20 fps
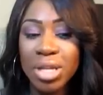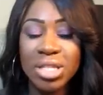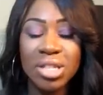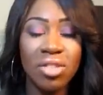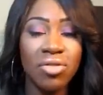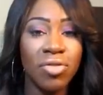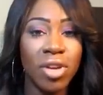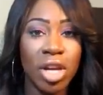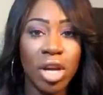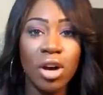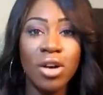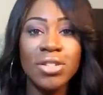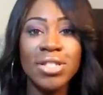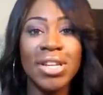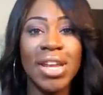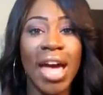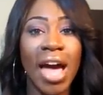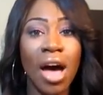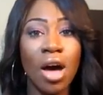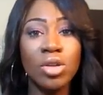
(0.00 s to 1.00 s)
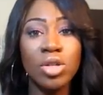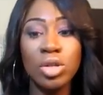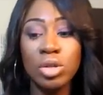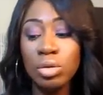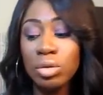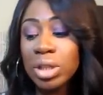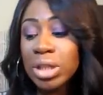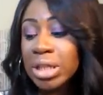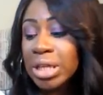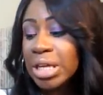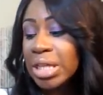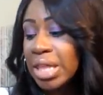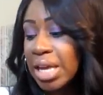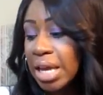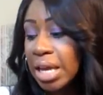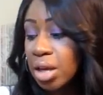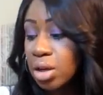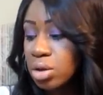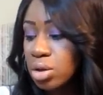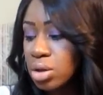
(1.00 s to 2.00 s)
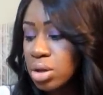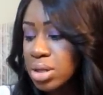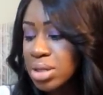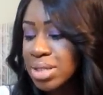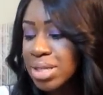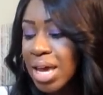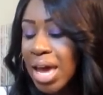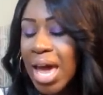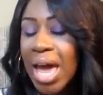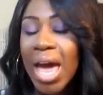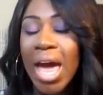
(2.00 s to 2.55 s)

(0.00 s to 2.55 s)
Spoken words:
some videos on how to clean the handles,